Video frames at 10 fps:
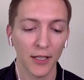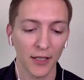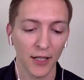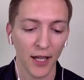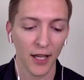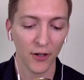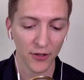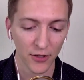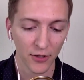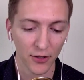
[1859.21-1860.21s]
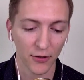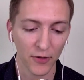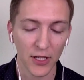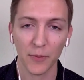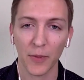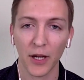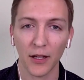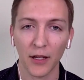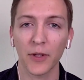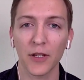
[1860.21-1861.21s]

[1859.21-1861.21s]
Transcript: and also visit my